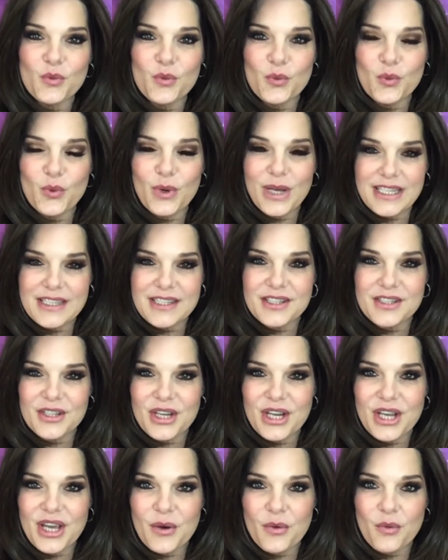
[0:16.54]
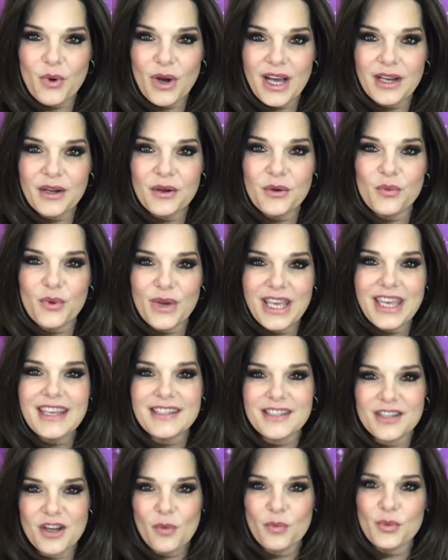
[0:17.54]
Wig Studio One Wig and
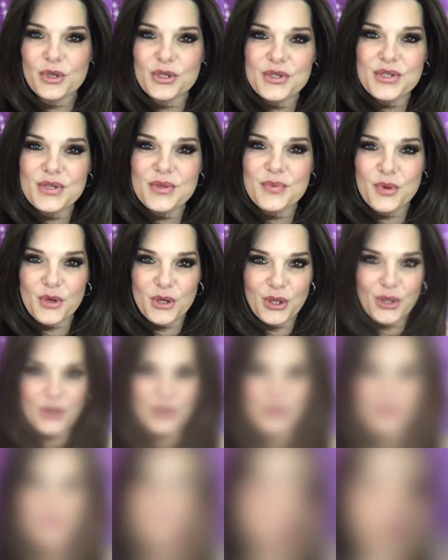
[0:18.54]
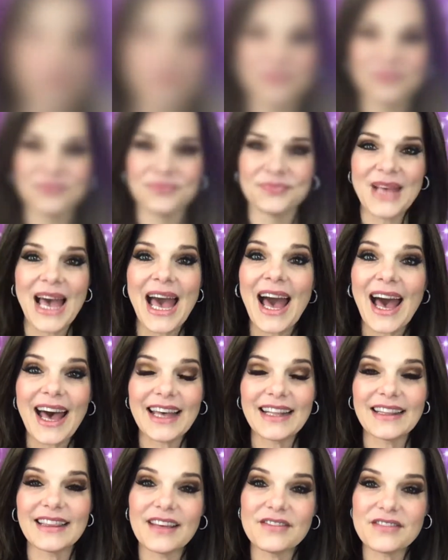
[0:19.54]
Topper Support Group. I'd
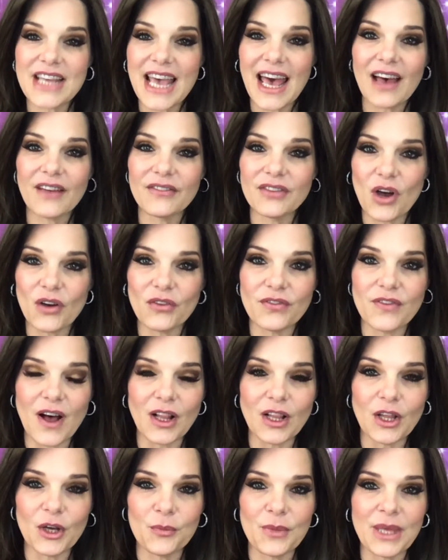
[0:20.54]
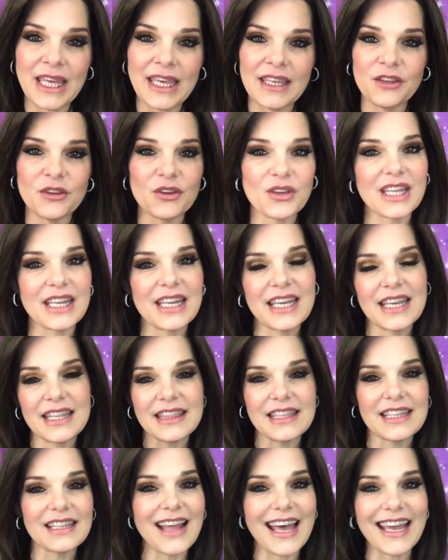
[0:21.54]
love to have y'all follow me. You can hit
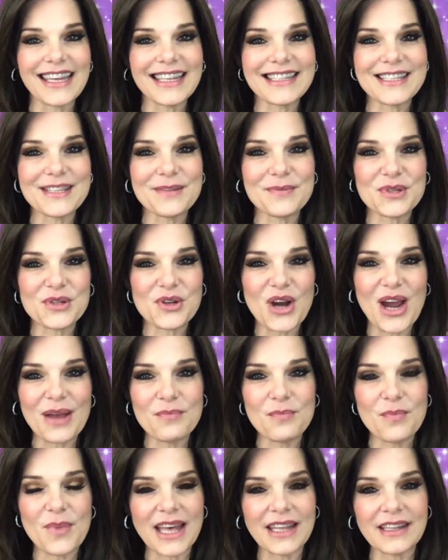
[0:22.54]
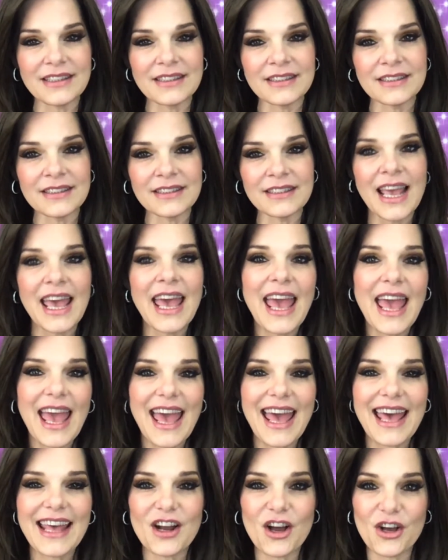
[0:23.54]
the like and subscribe button
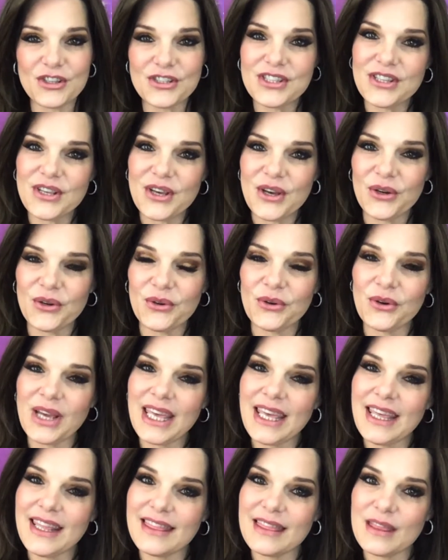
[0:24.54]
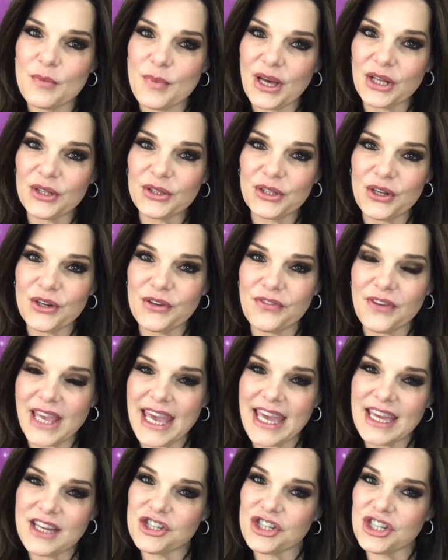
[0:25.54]
and also hit the bell
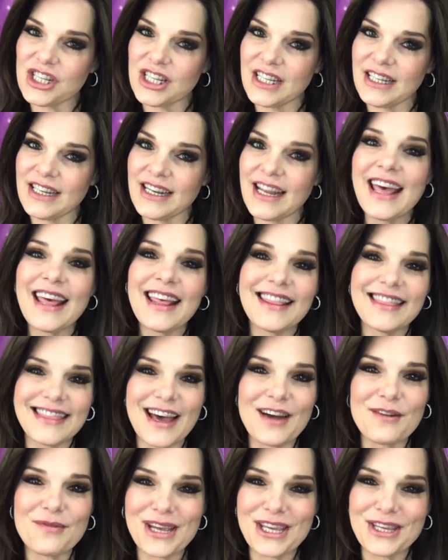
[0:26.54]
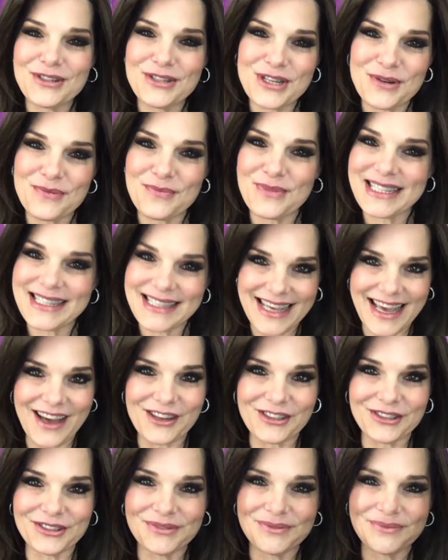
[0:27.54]
notification. That way you don't miss
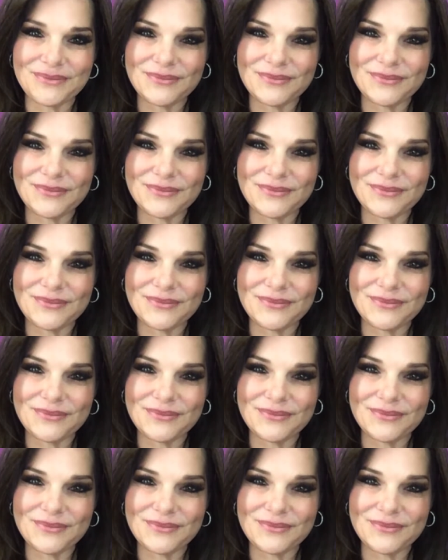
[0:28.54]
out.